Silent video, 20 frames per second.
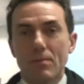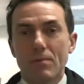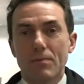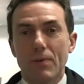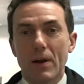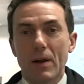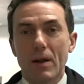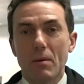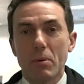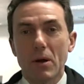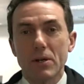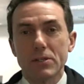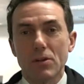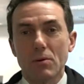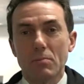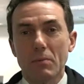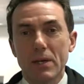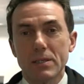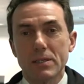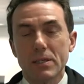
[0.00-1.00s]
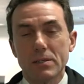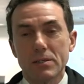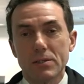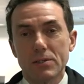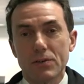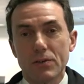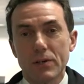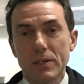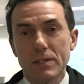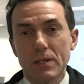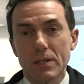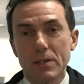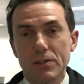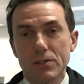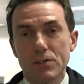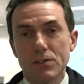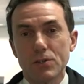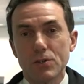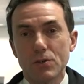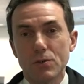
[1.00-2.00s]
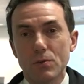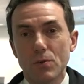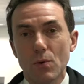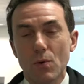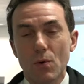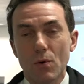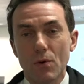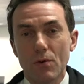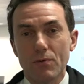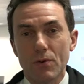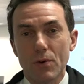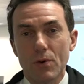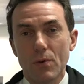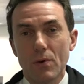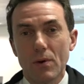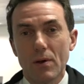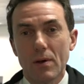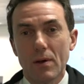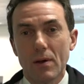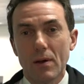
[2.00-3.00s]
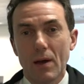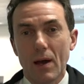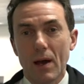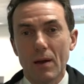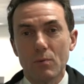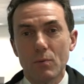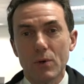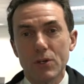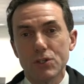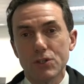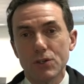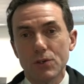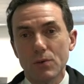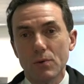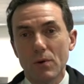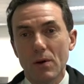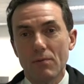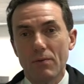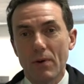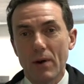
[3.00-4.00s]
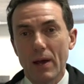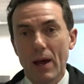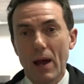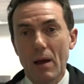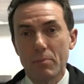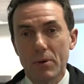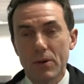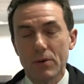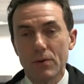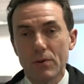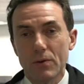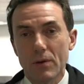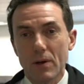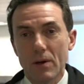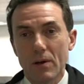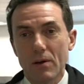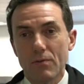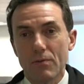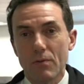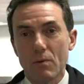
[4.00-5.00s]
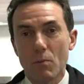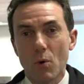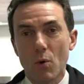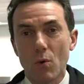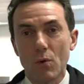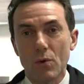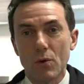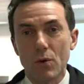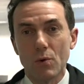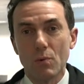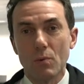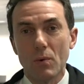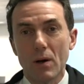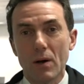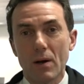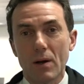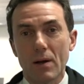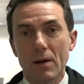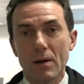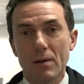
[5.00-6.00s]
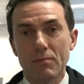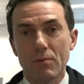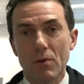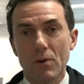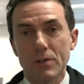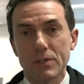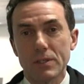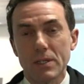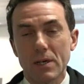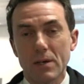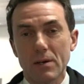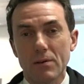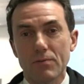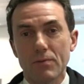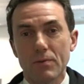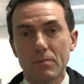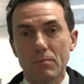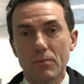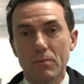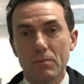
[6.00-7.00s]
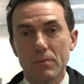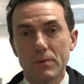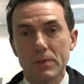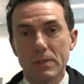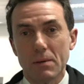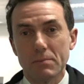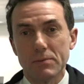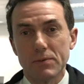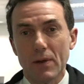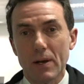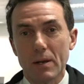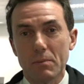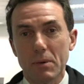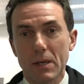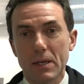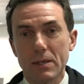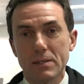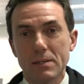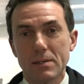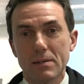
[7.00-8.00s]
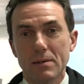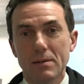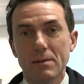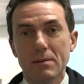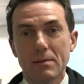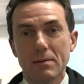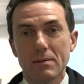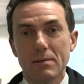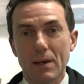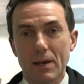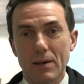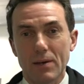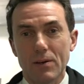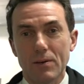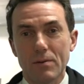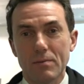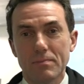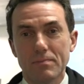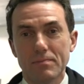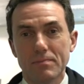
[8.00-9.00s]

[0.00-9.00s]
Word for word: Finally, I pass on my season's greetings to all of you and wish you a very happy new year from all who work and volunteer for Thames Valley Police. Thank you.